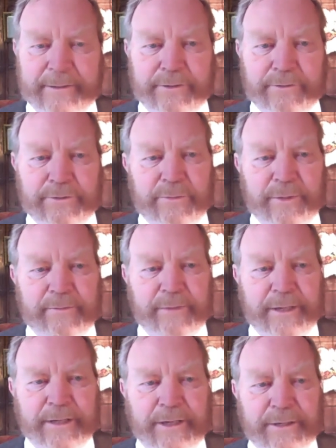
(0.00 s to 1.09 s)
It used to be
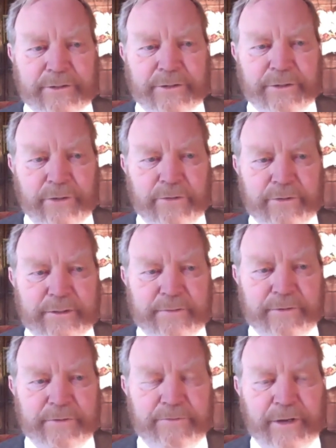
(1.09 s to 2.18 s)
many years ago that
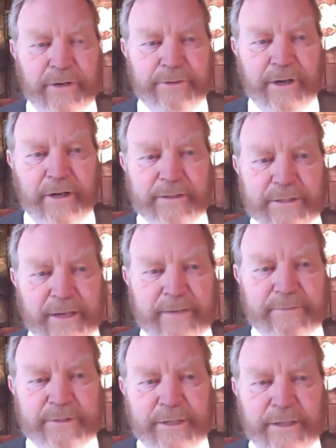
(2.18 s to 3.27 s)
if you fell on hard
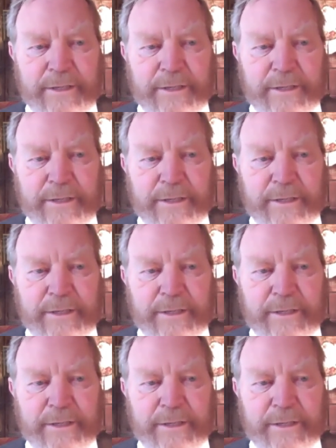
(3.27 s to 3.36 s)
times,